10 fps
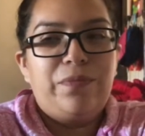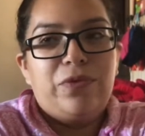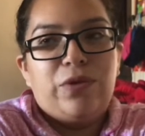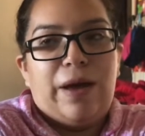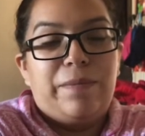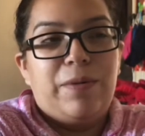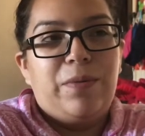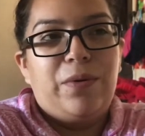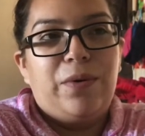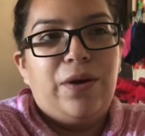to have
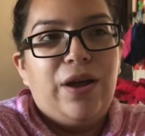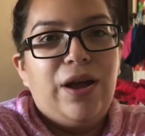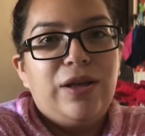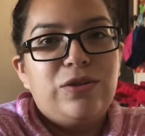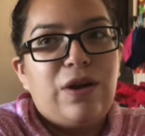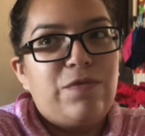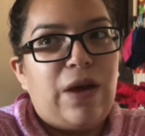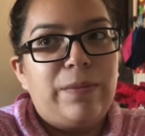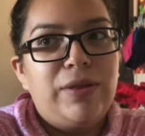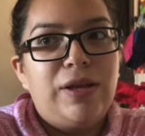people, to have
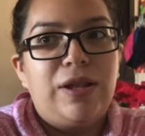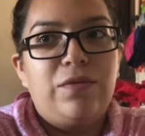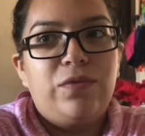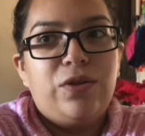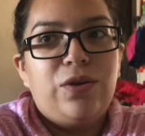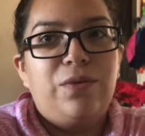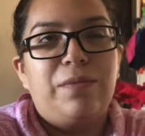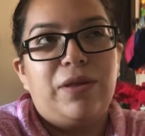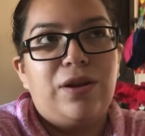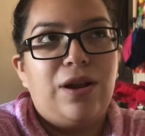family live with you,
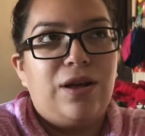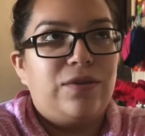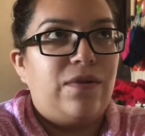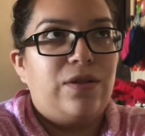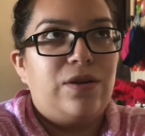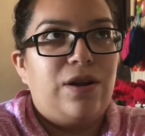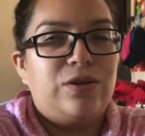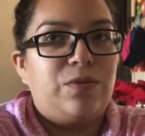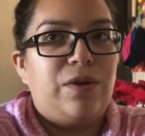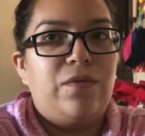mother-in-laws,
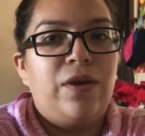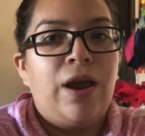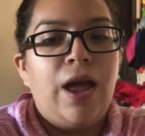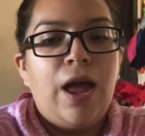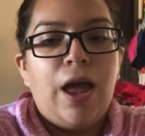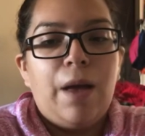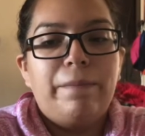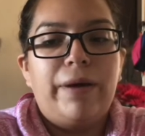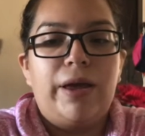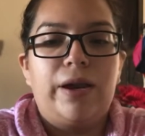father-in-laws, whatever.
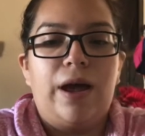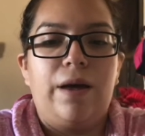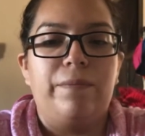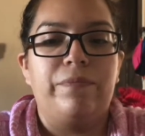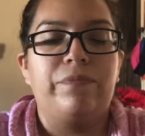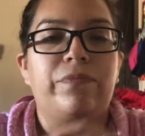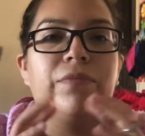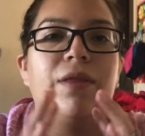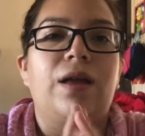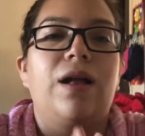But
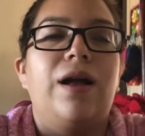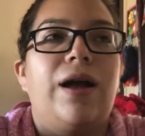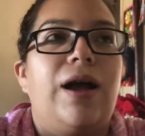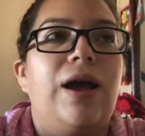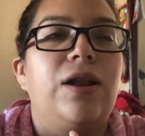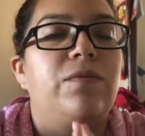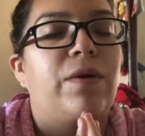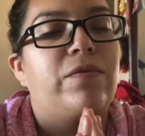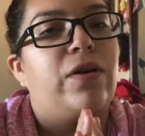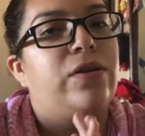I love
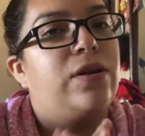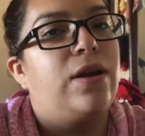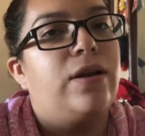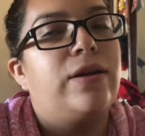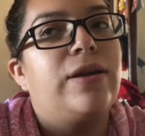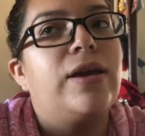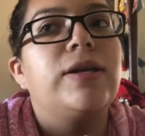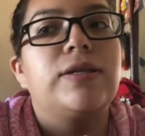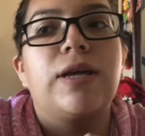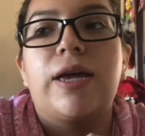my father-in-law.
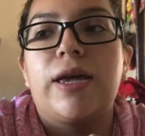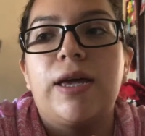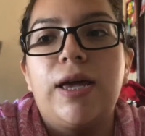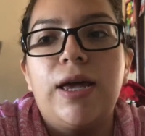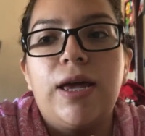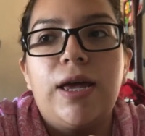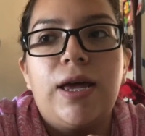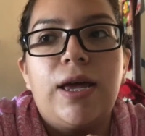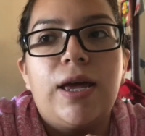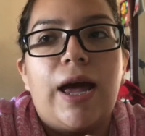He's like,
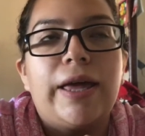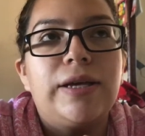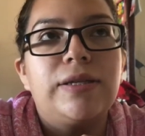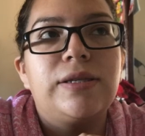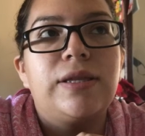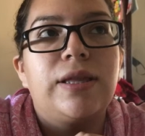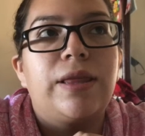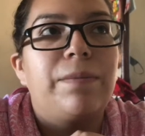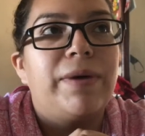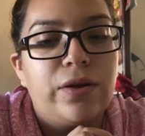I guess
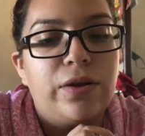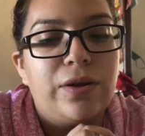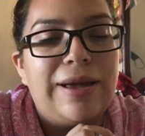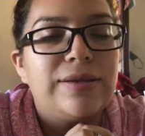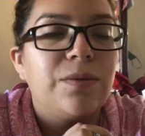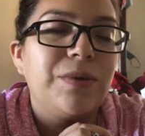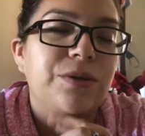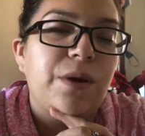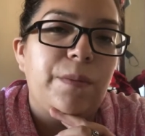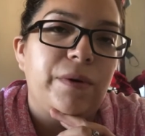the best. He's the
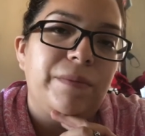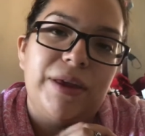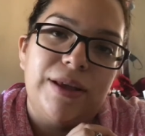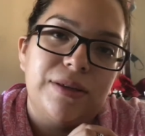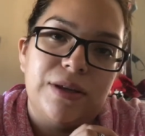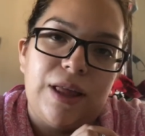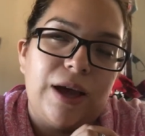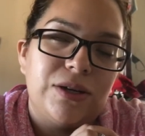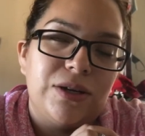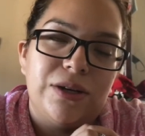best grandpa my kids can have.